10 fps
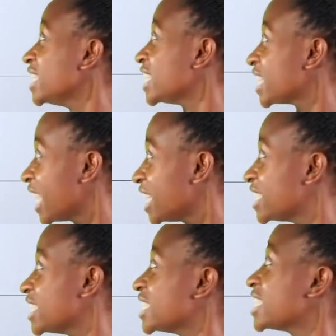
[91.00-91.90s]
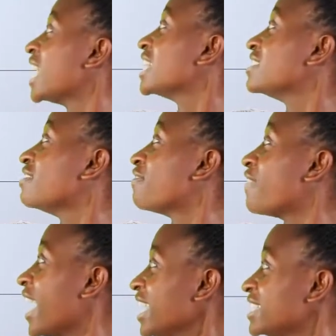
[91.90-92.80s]
in kgs
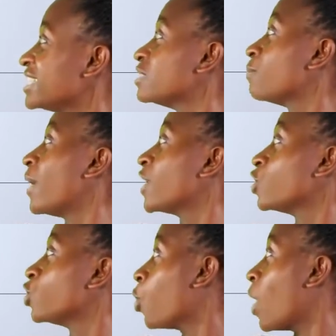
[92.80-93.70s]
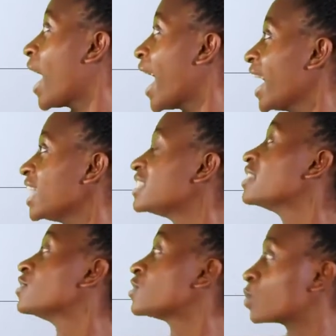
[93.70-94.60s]
divided by your height
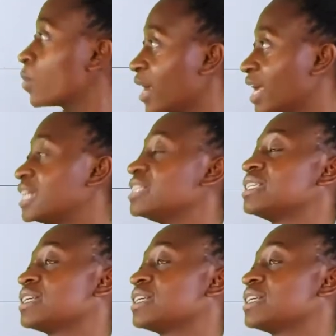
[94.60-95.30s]
squared.